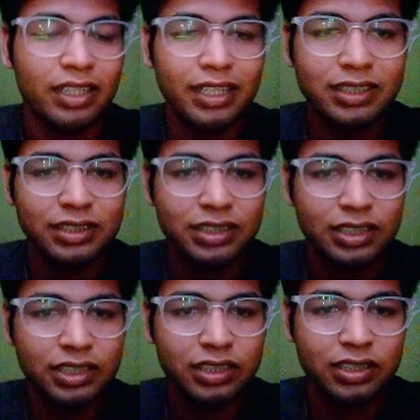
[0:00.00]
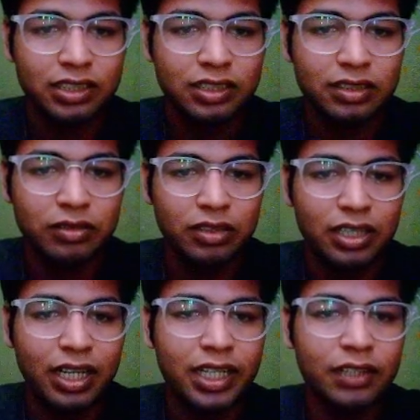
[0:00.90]
let's say
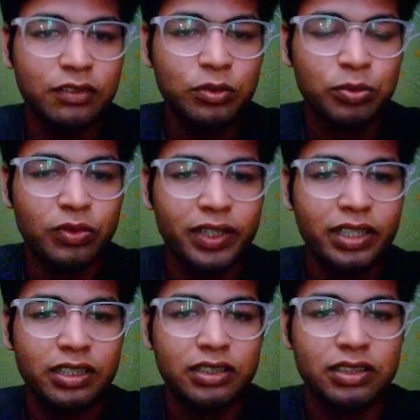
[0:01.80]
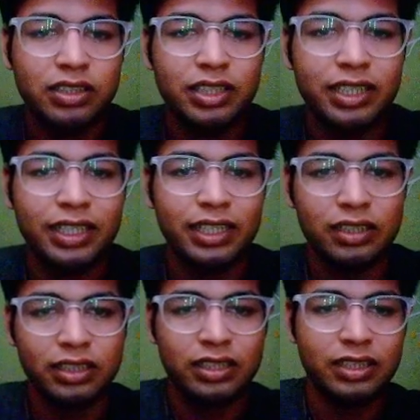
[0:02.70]
I have to provide
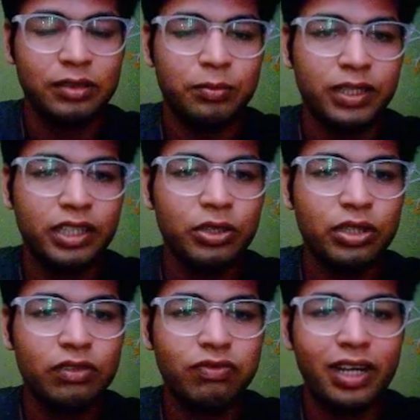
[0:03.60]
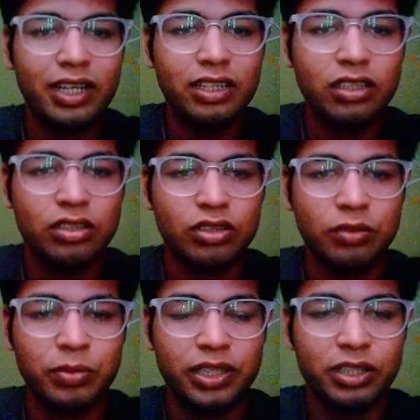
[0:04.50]
particular file
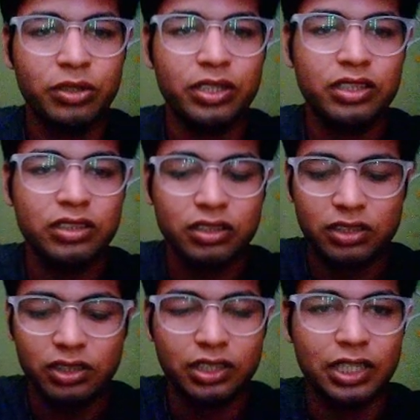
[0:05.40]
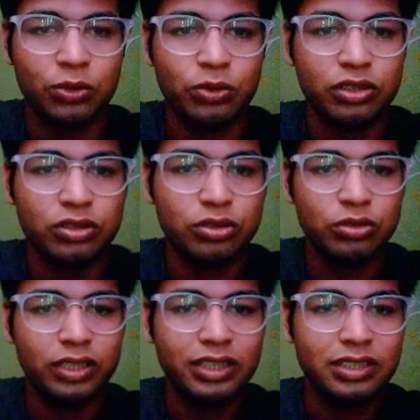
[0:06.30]
on particular route.
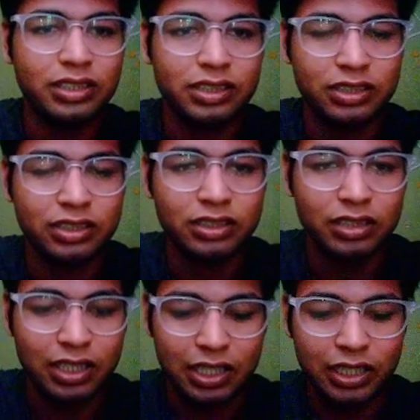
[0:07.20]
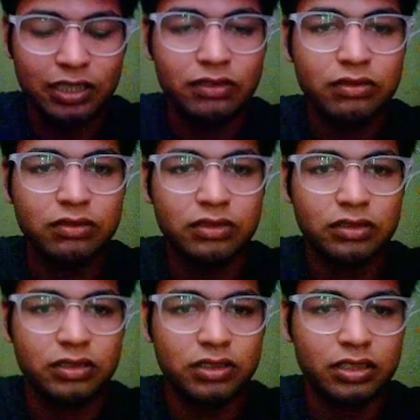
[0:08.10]
So let's say I have
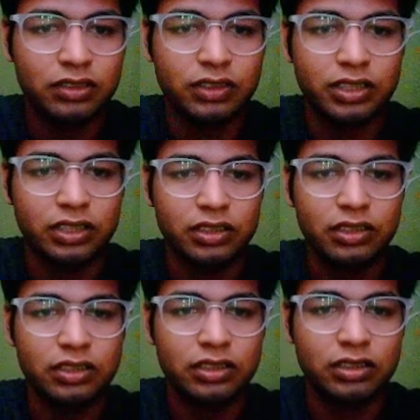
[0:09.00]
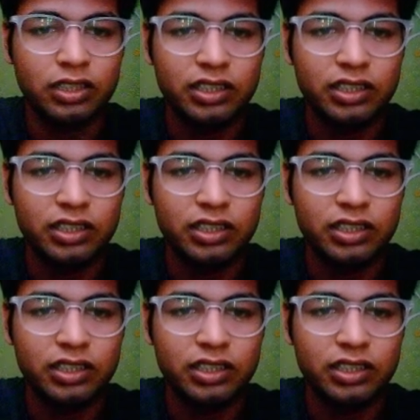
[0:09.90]
given here a